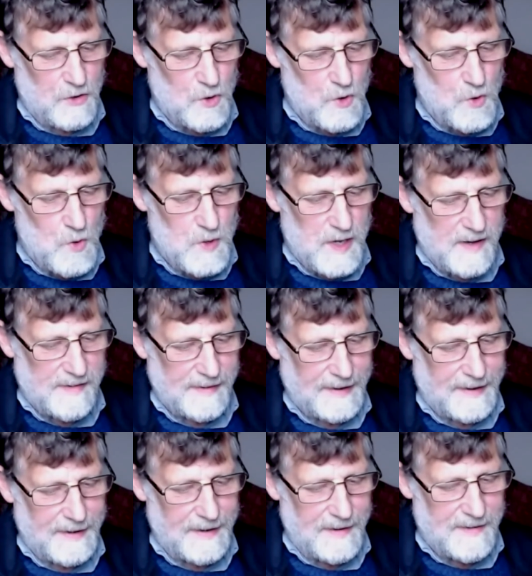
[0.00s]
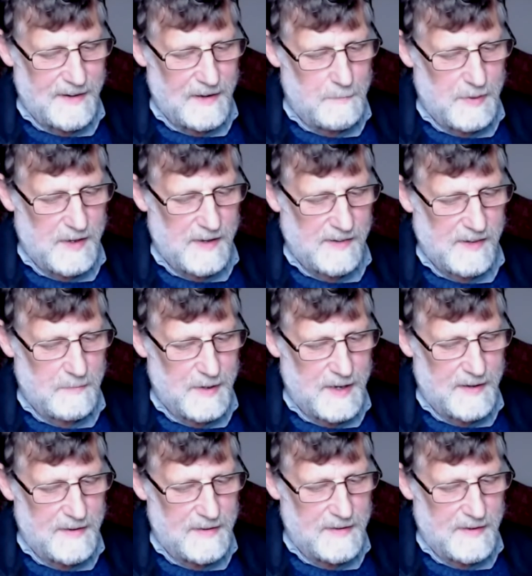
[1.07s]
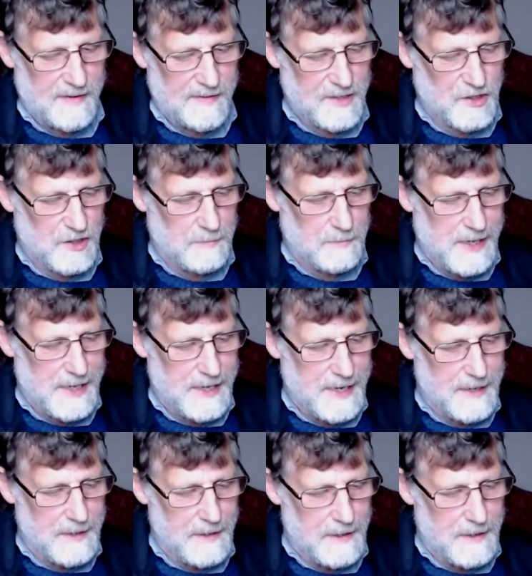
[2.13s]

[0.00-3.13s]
who decides and participates in decision-making.